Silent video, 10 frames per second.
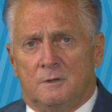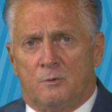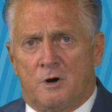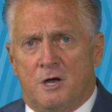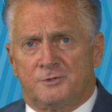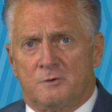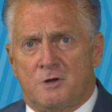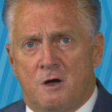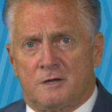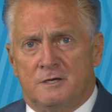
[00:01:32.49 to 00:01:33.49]
We're also
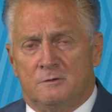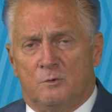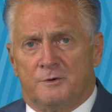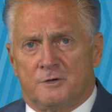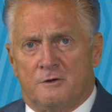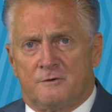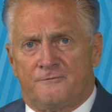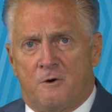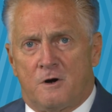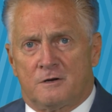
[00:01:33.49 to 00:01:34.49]
talking with other
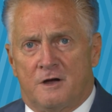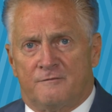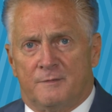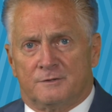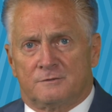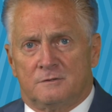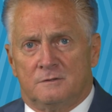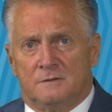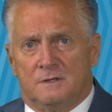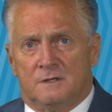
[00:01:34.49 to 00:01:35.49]
foreign governments
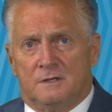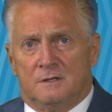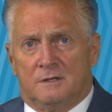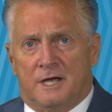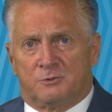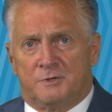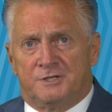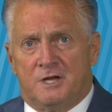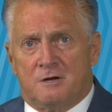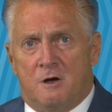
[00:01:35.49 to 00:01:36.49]
as we
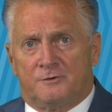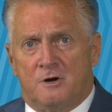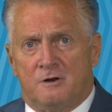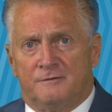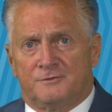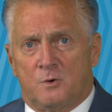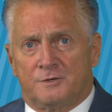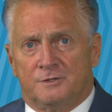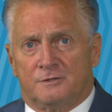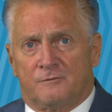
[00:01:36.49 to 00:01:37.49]
seek alternative
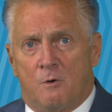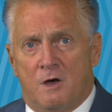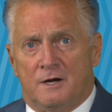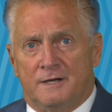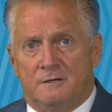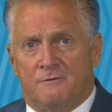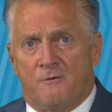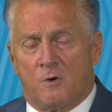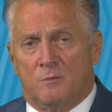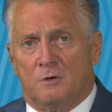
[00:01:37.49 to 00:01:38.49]
sources of quality,
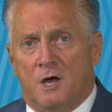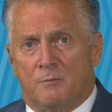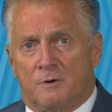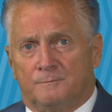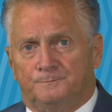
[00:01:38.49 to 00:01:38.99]
affordable lumber.